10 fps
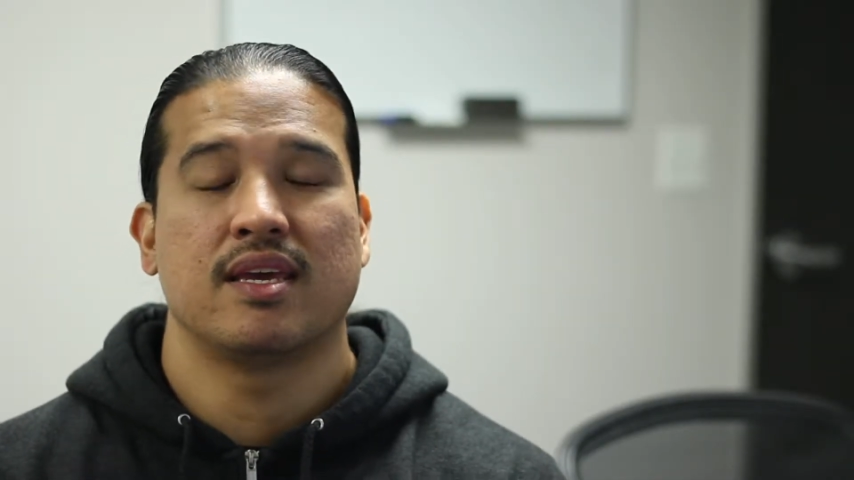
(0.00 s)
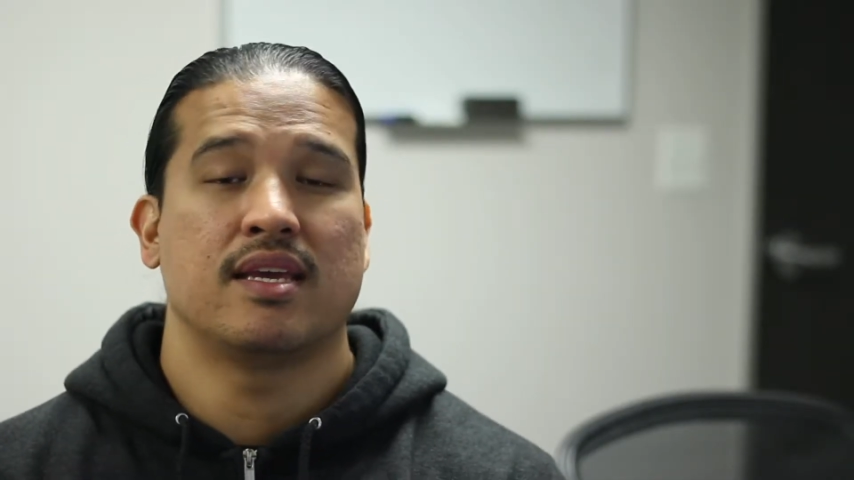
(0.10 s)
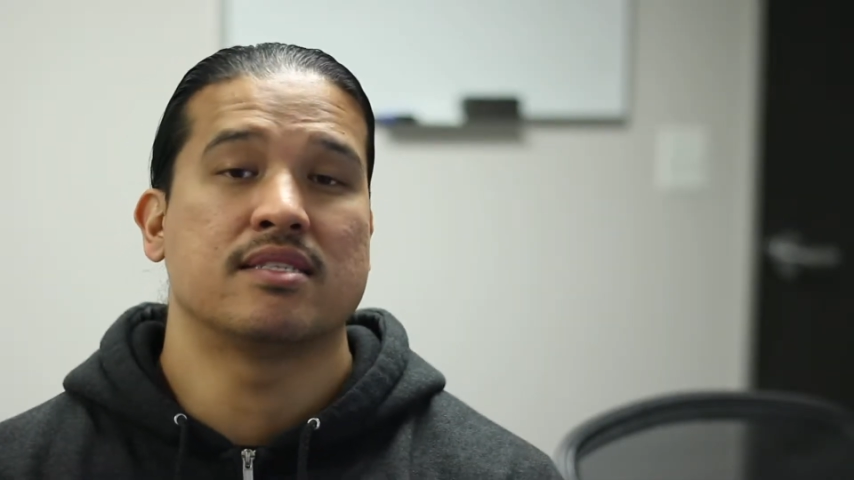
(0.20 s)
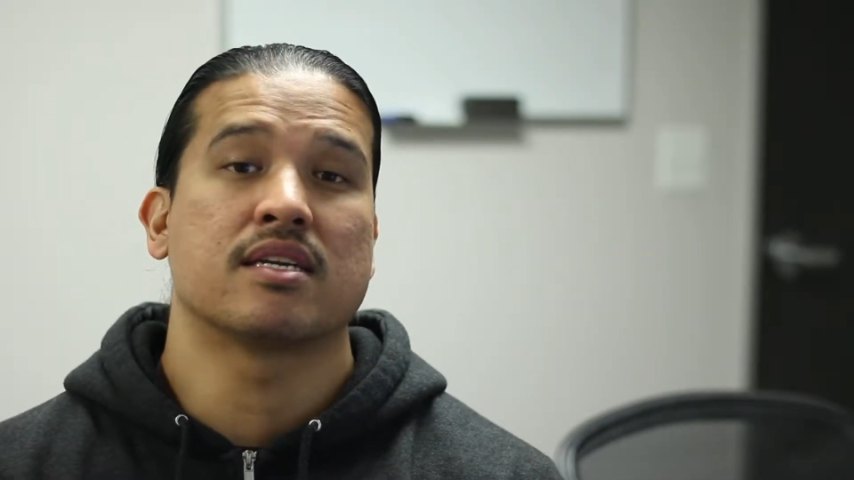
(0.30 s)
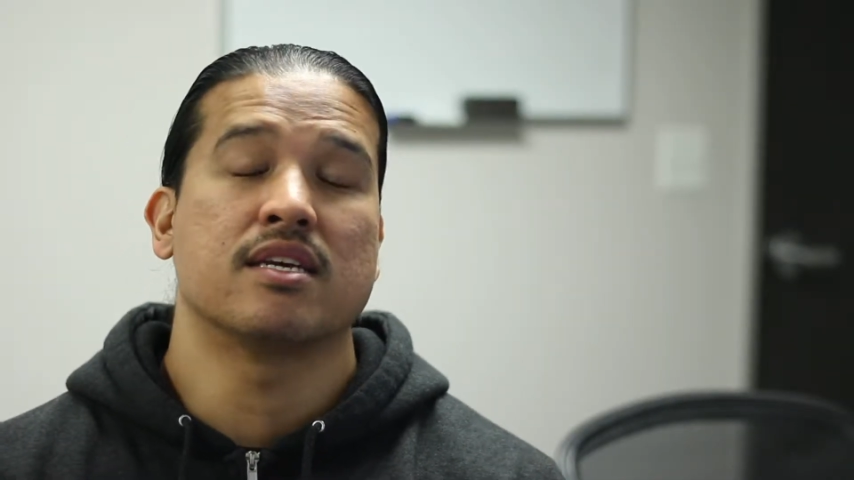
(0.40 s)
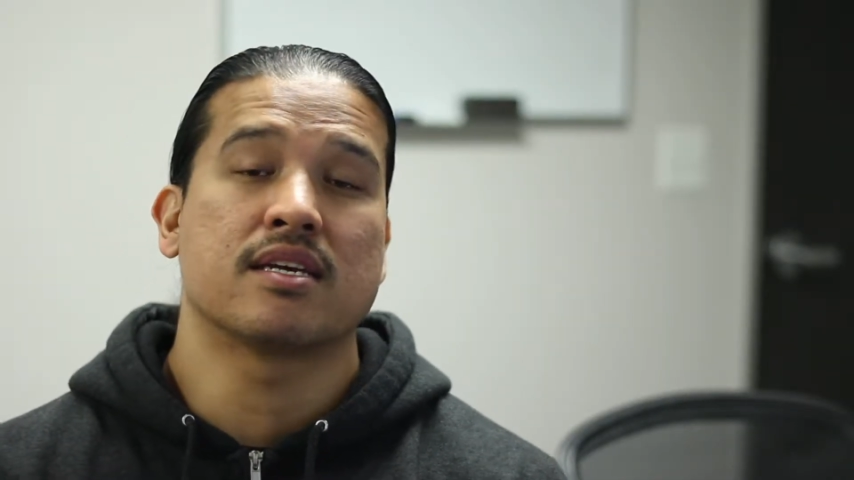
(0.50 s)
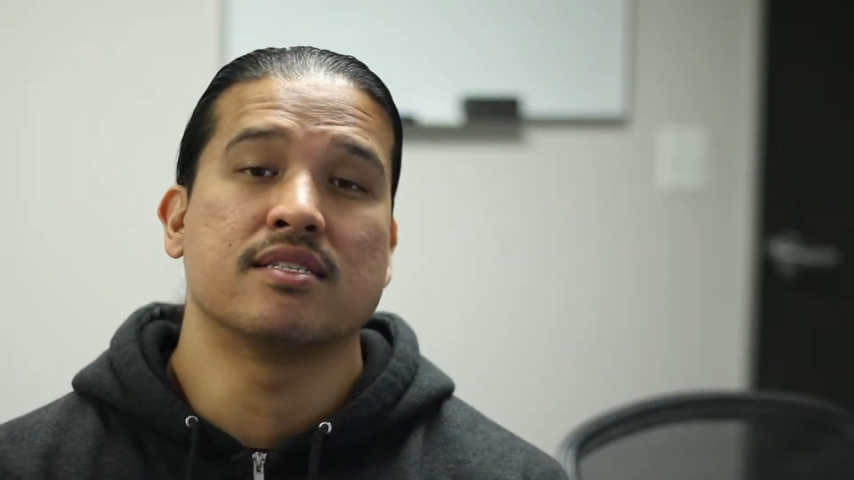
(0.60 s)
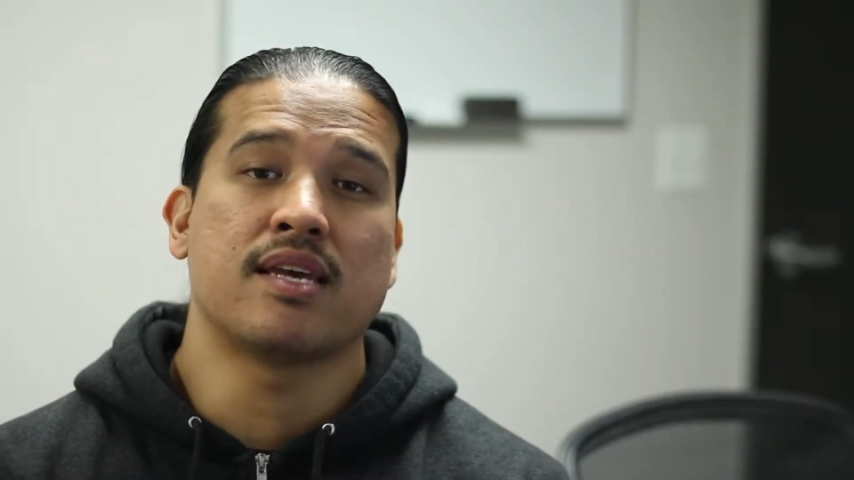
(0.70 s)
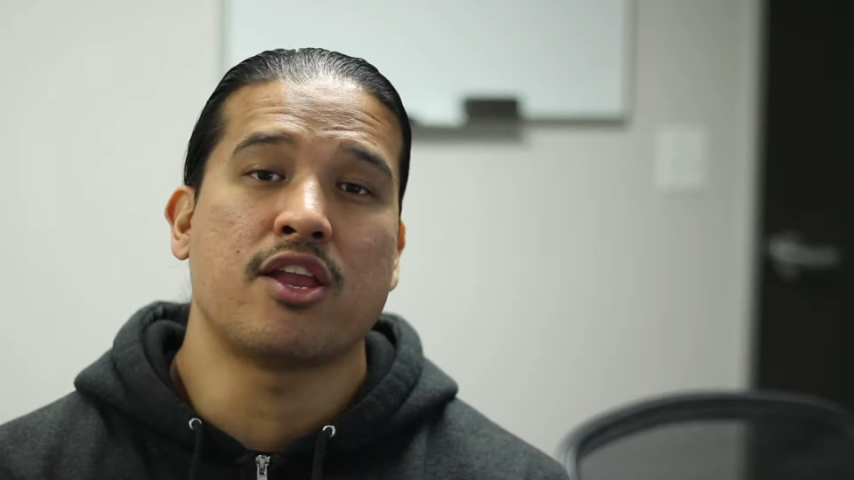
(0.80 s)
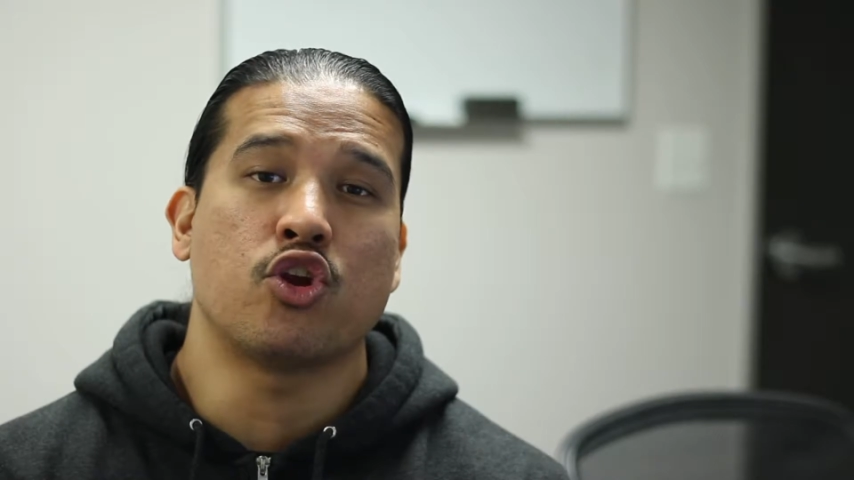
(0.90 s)
It's going to
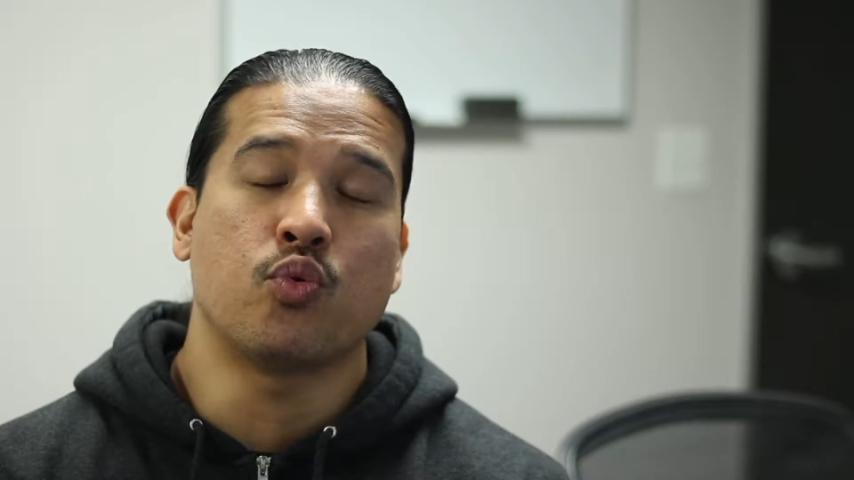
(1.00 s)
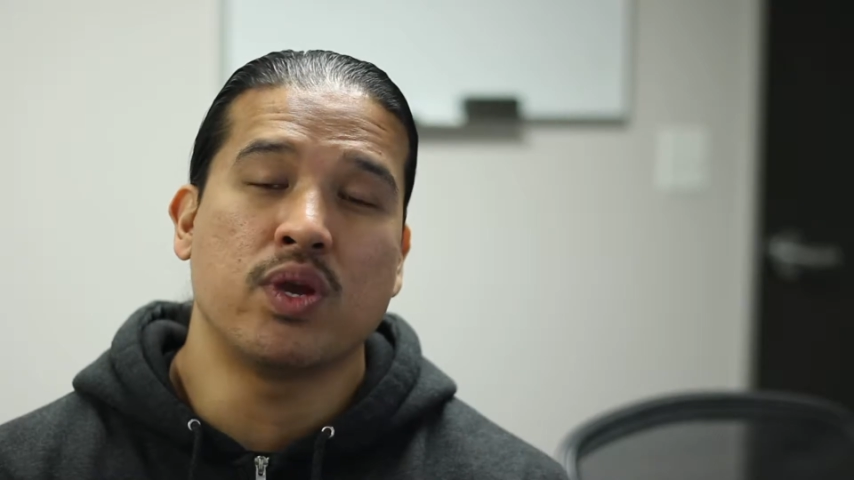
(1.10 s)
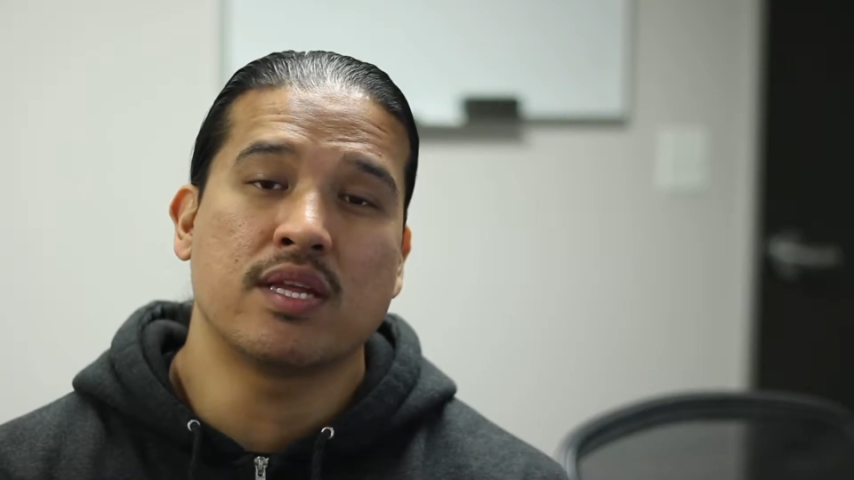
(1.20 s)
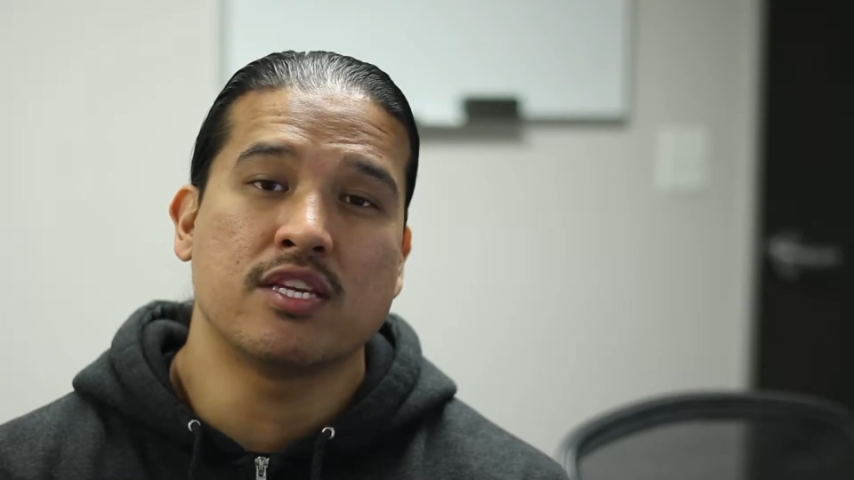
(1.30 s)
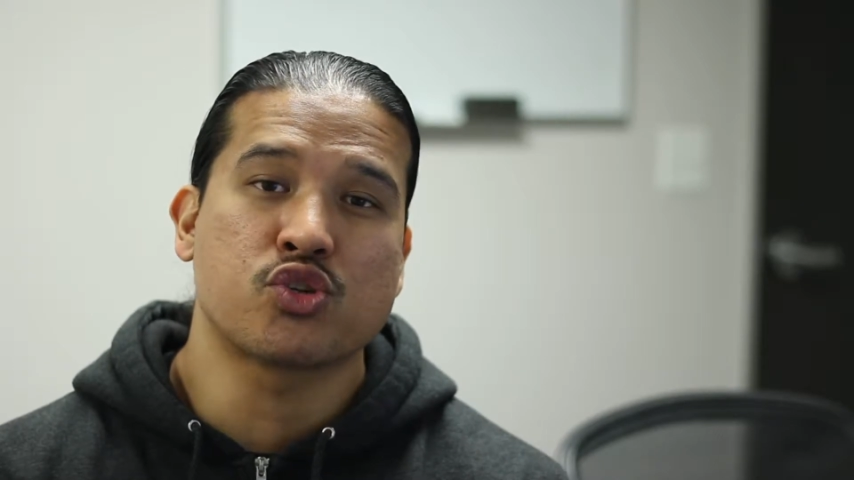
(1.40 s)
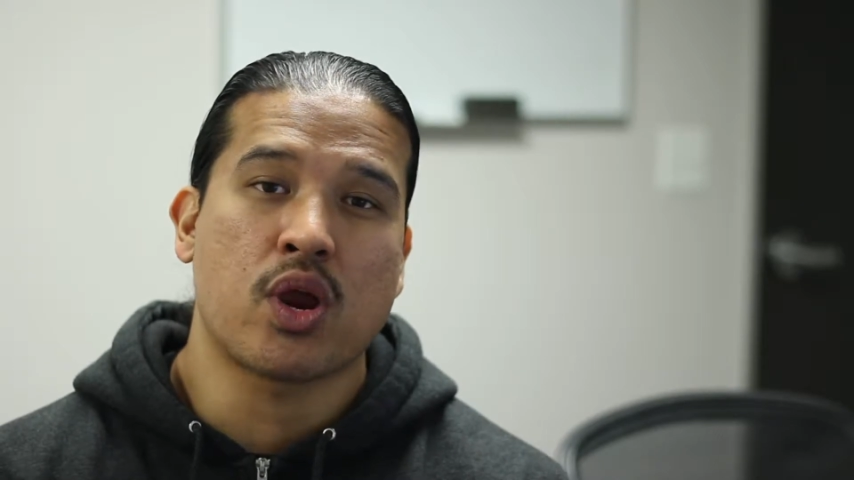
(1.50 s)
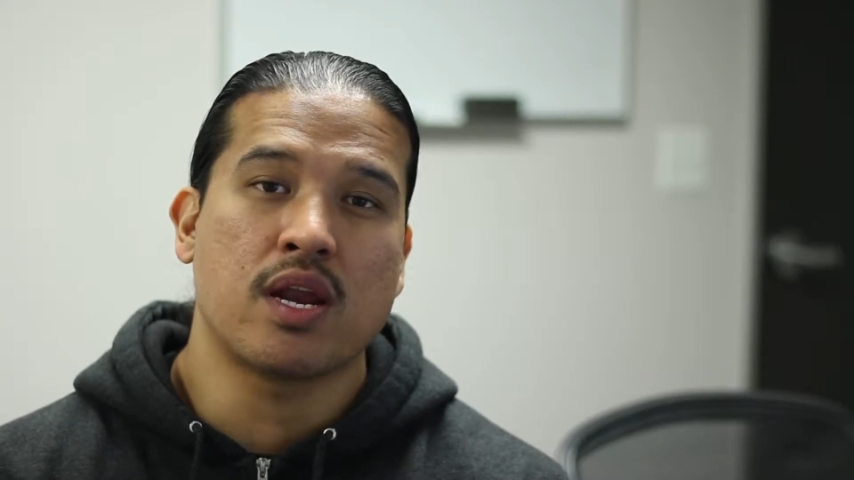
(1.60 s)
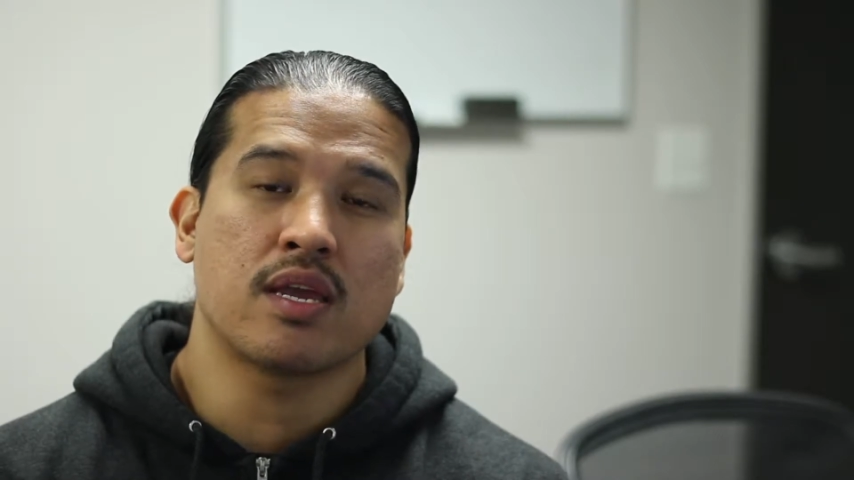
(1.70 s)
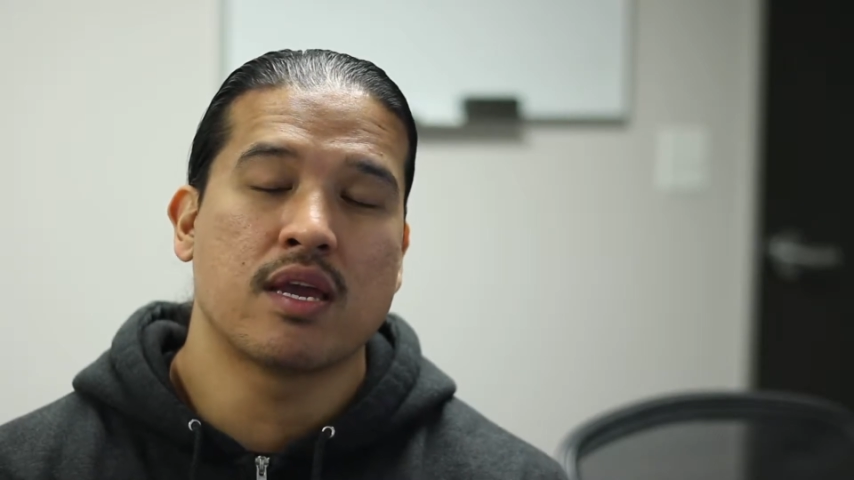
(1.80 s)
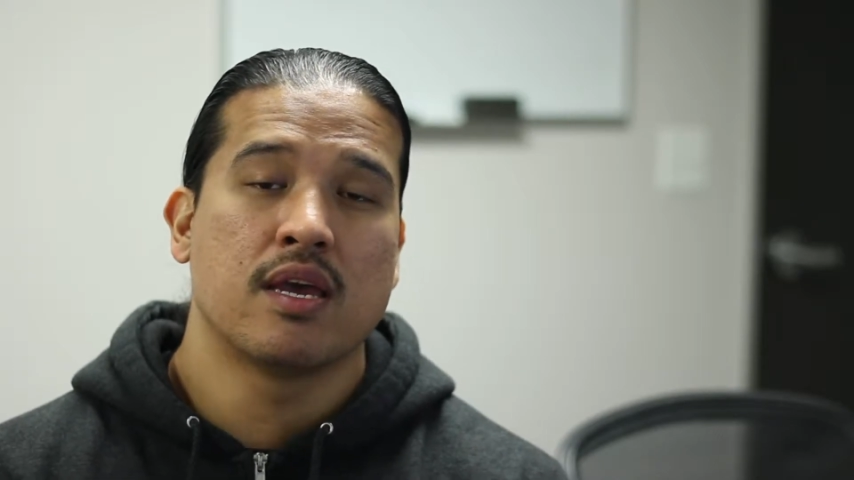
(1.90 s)
contain your weekly
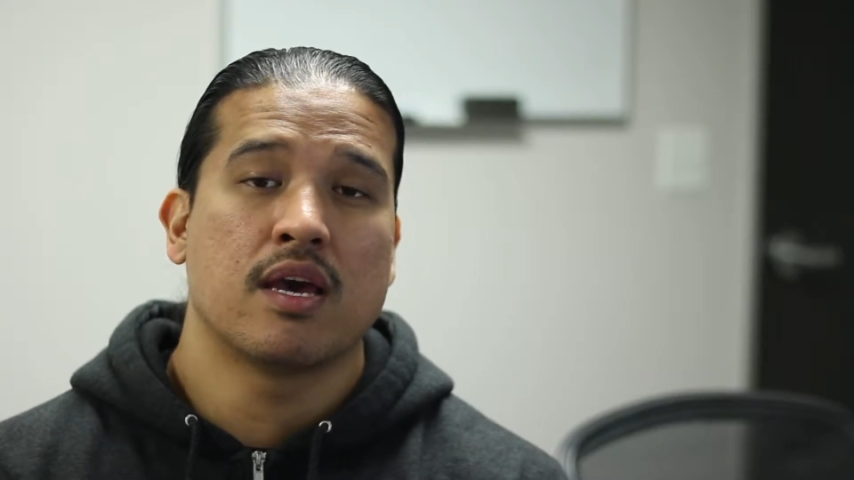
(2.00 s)
training